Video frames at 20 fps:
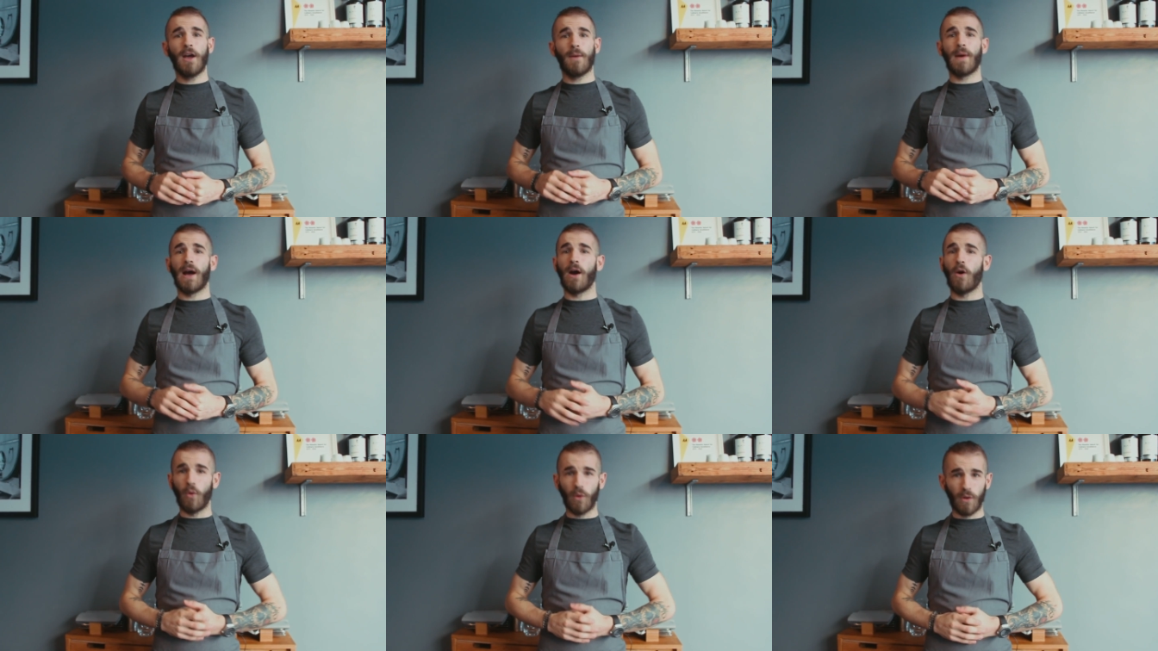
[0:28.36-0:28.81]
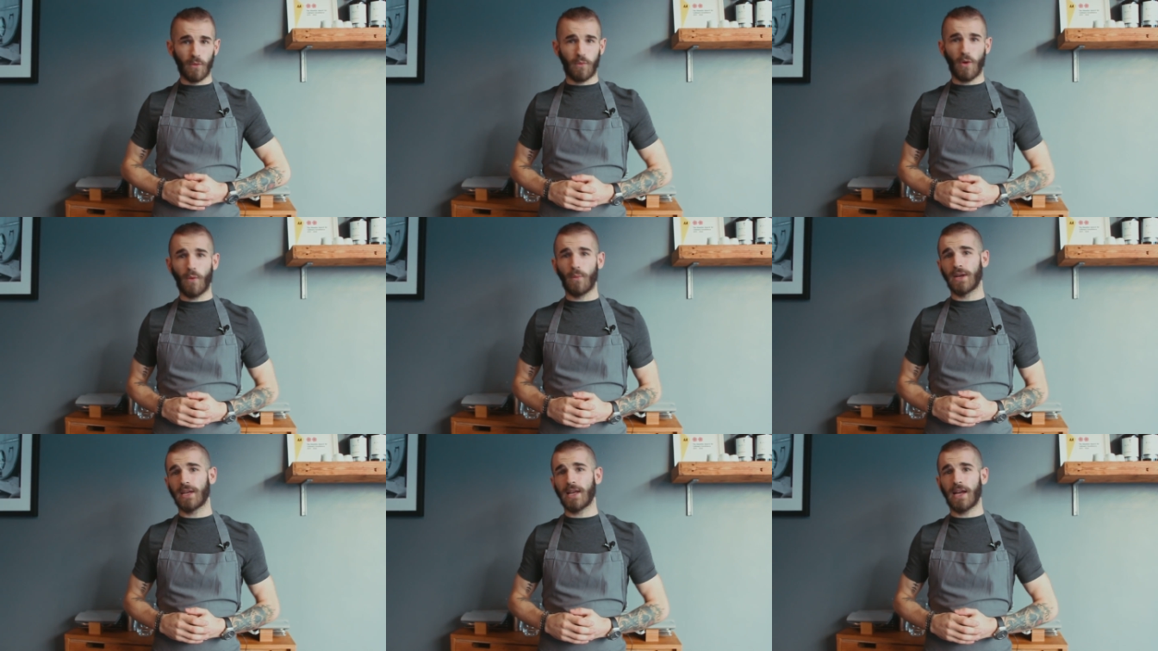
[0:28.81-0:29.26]
about all of
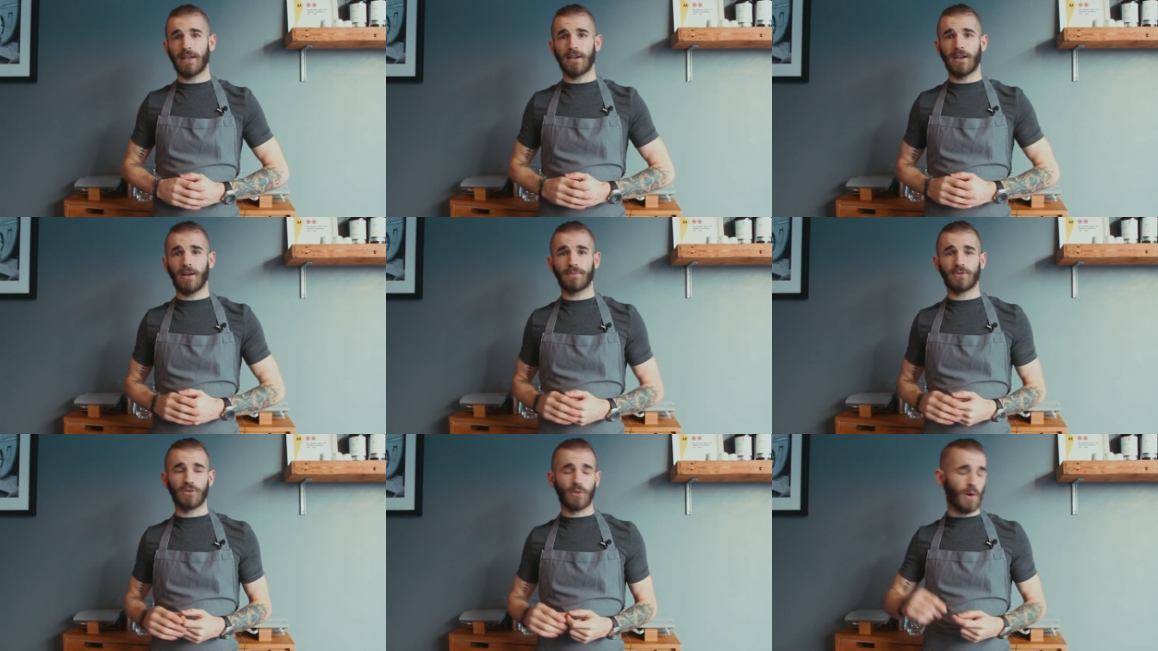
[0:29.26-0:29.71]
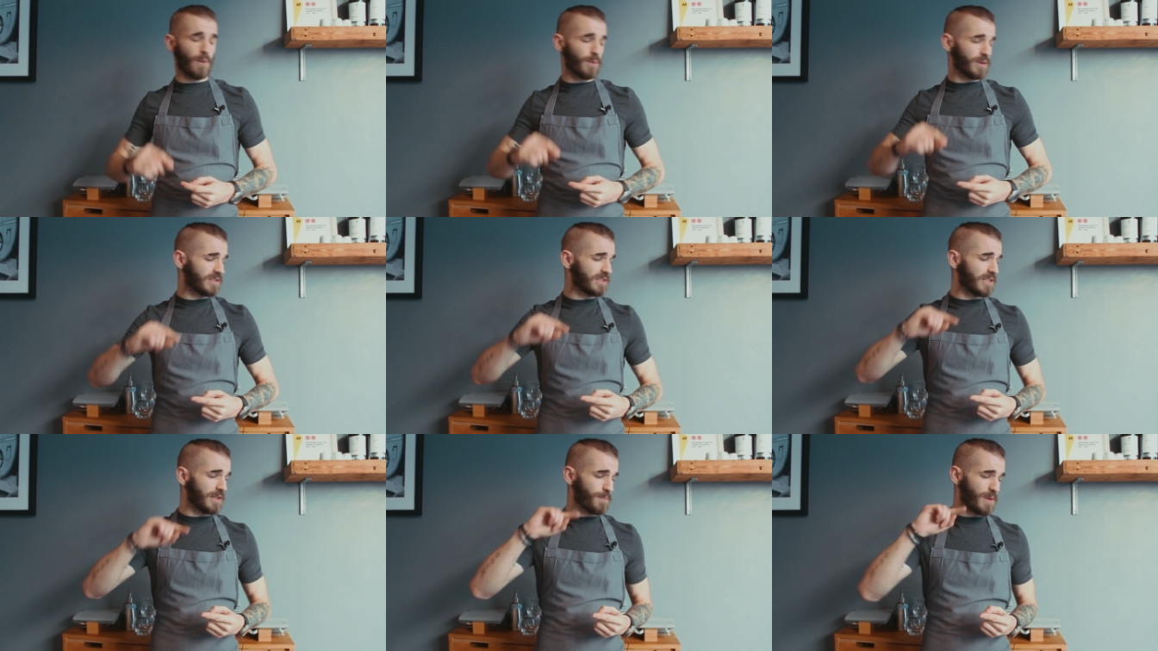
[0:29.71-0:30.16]
what we're getting up to. I want
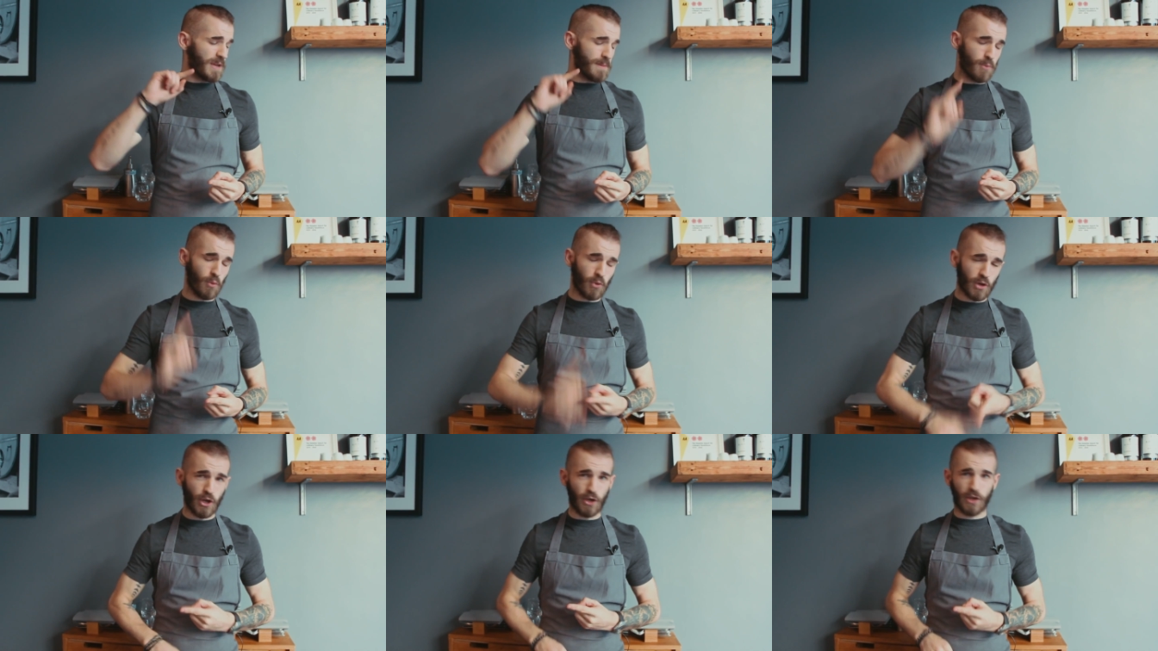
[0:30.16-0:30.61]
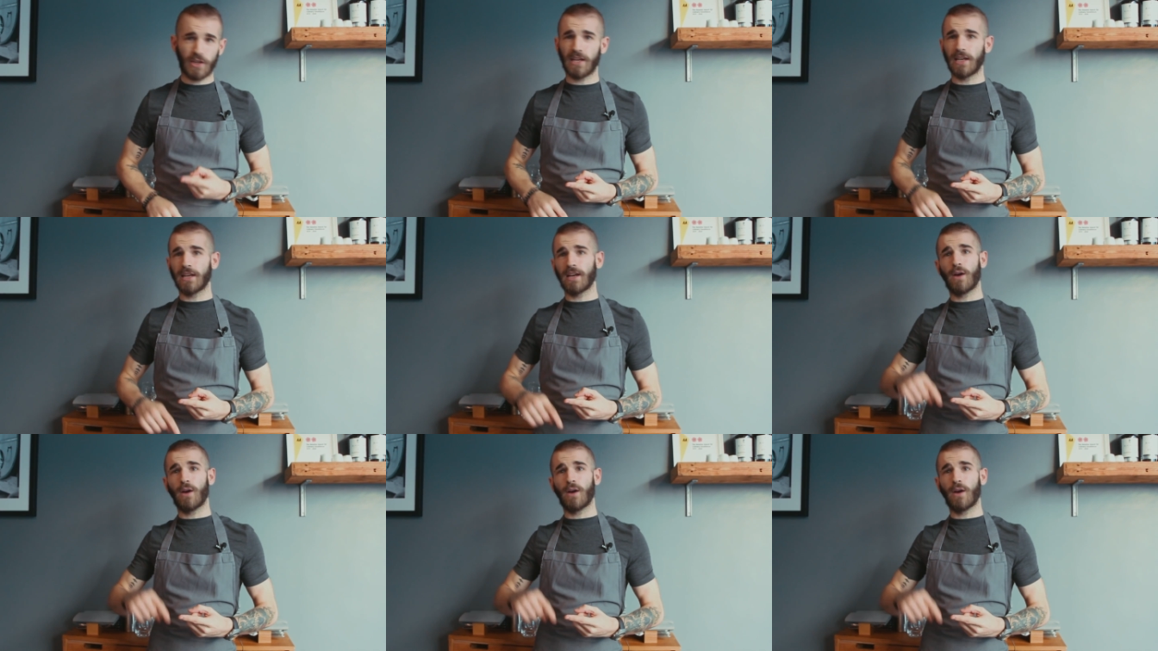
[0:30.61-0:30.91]
to see people cooking.